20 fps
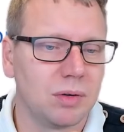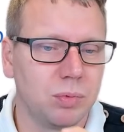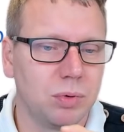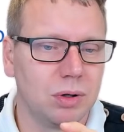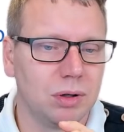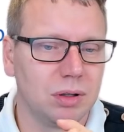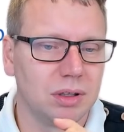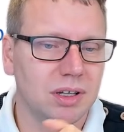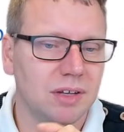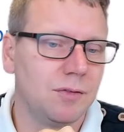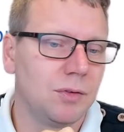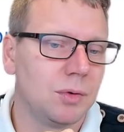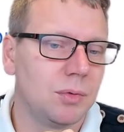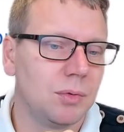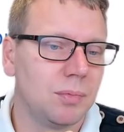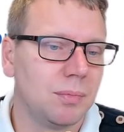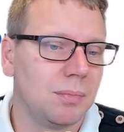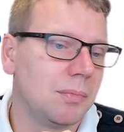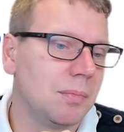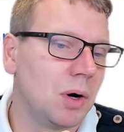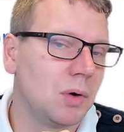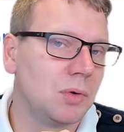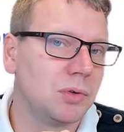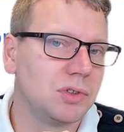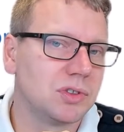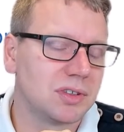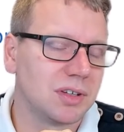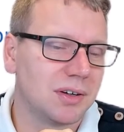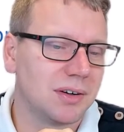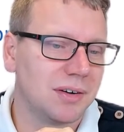will give you
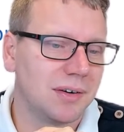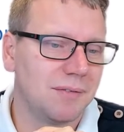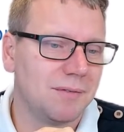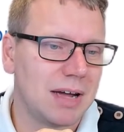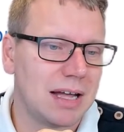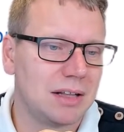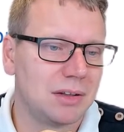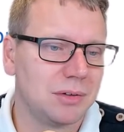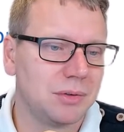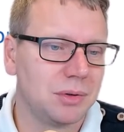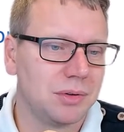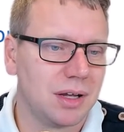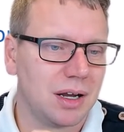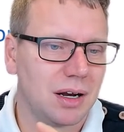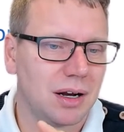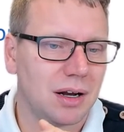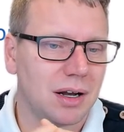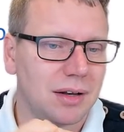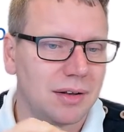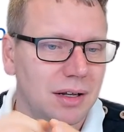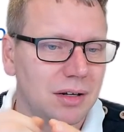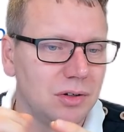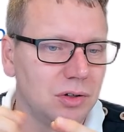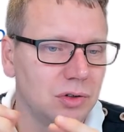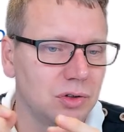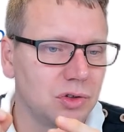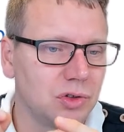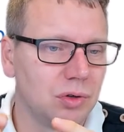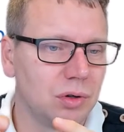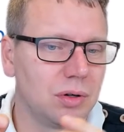most value there. And then you
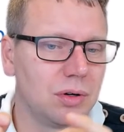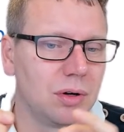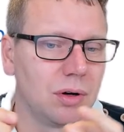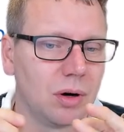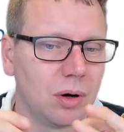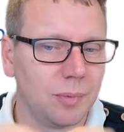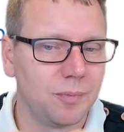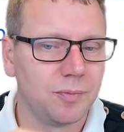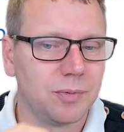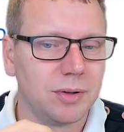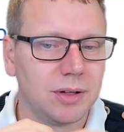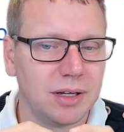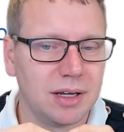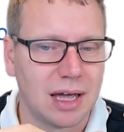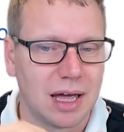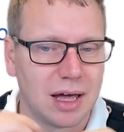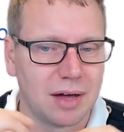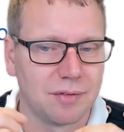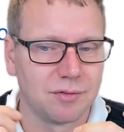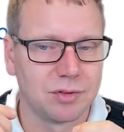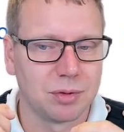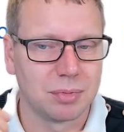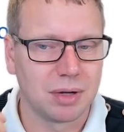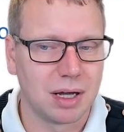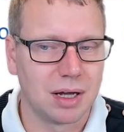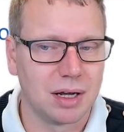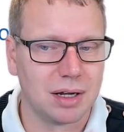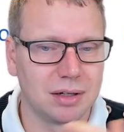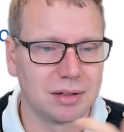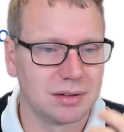should hopefully have some
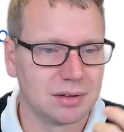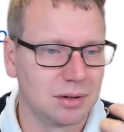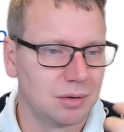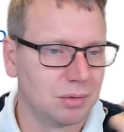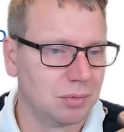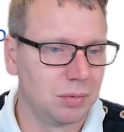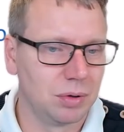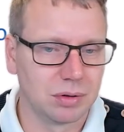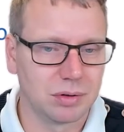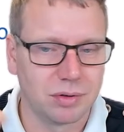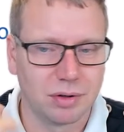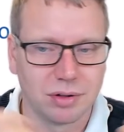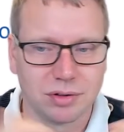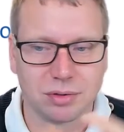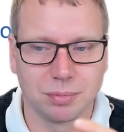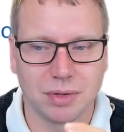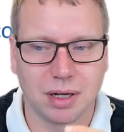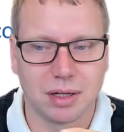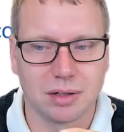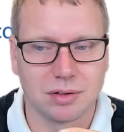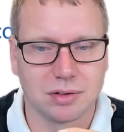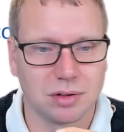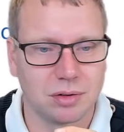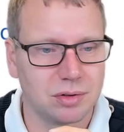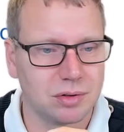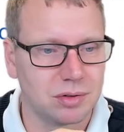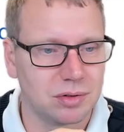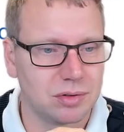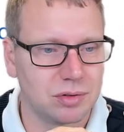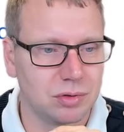guides, or we'll create some guides
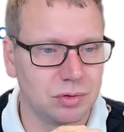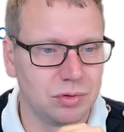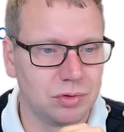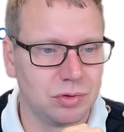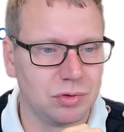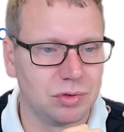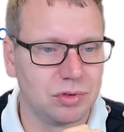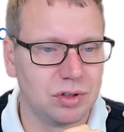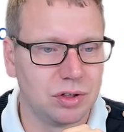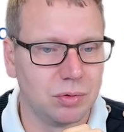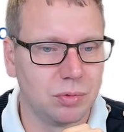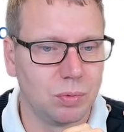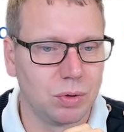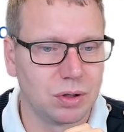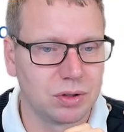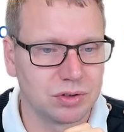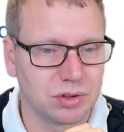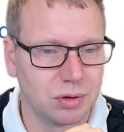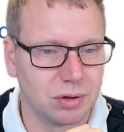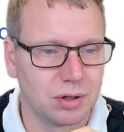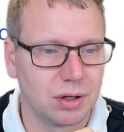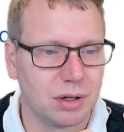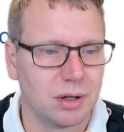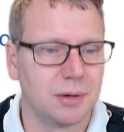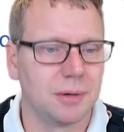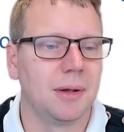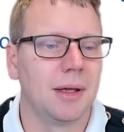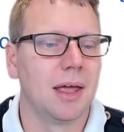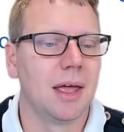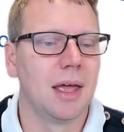on to see what's going
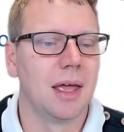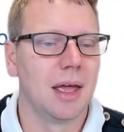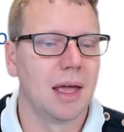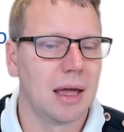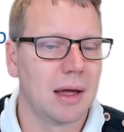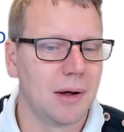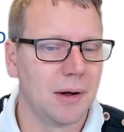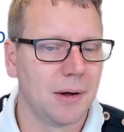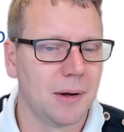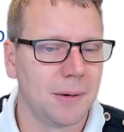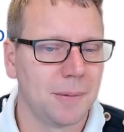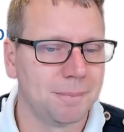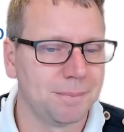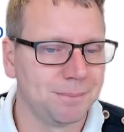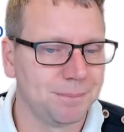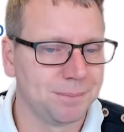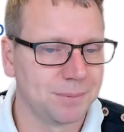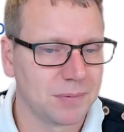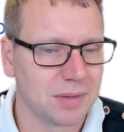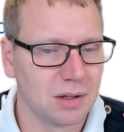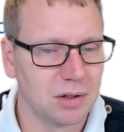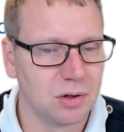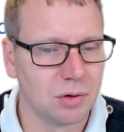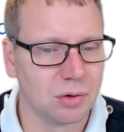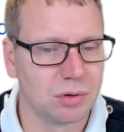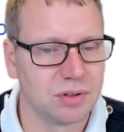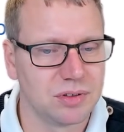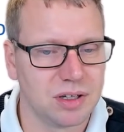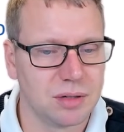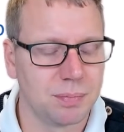on. You
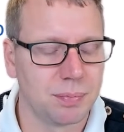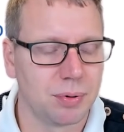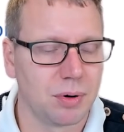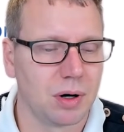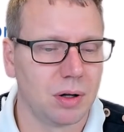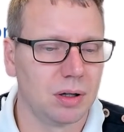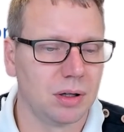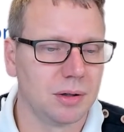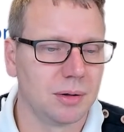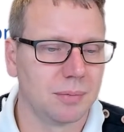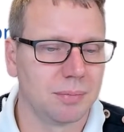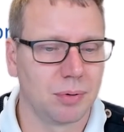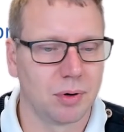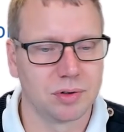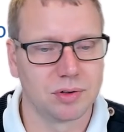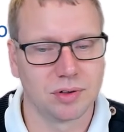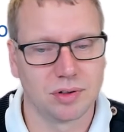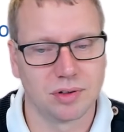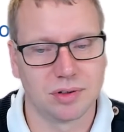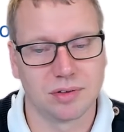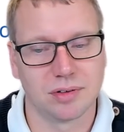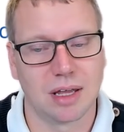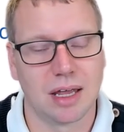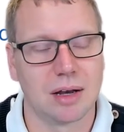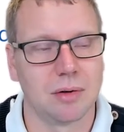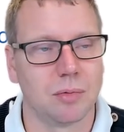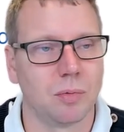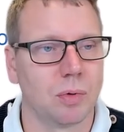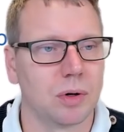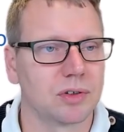can see prowling process
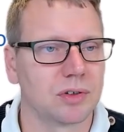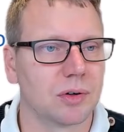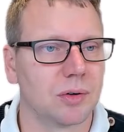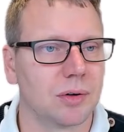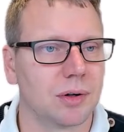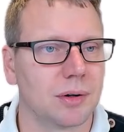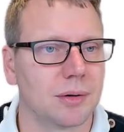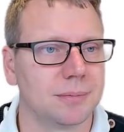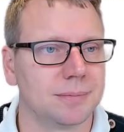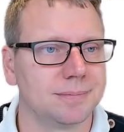and what's going on.